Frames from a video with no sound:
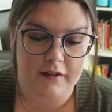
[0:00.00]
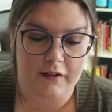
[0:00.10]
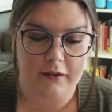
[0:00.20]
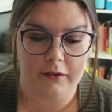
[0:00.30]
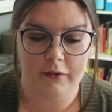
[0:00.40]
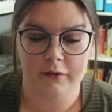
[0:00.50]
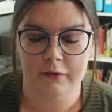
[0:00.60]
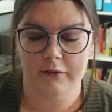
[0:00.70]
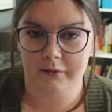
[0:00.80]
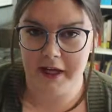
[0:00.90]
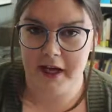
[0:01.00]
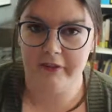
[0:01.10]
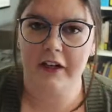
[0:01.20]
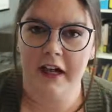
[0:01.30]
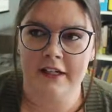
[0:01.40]
So we
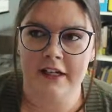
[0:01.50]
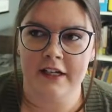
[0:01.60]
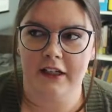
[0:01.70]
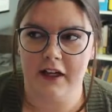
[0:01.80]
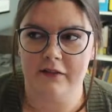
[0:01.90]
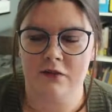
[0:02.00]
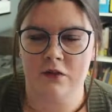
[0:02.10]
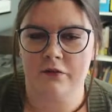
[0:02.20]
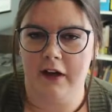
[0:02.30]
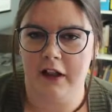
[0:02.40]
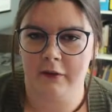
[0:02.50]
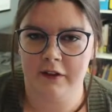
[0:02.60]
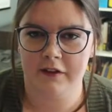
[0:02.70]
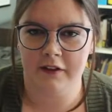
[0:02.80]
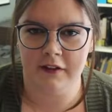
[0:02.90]
have gotten a lot of new
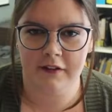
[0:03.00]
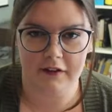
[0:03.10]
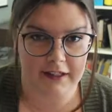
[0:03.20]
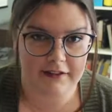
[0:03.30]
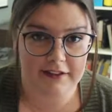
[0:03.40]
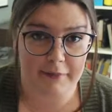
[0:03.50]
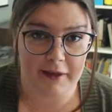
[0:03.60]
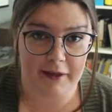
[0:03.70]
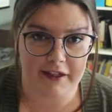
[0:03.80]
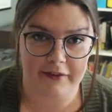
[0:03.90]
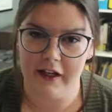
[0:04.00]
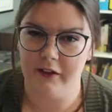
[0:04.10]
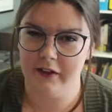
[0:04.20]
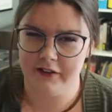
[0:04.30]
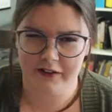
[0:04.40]
followers since the last time I did a
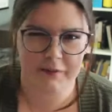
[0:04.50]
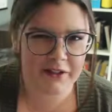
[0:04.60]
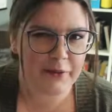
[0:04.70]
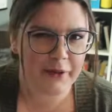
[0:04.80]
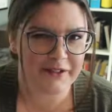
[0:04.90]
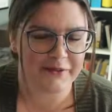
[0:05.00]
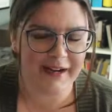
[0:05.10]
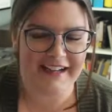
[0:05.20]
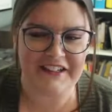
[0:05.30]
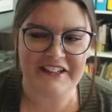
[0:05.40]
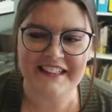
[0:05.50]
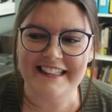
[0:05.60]
video, because it's been quite a while.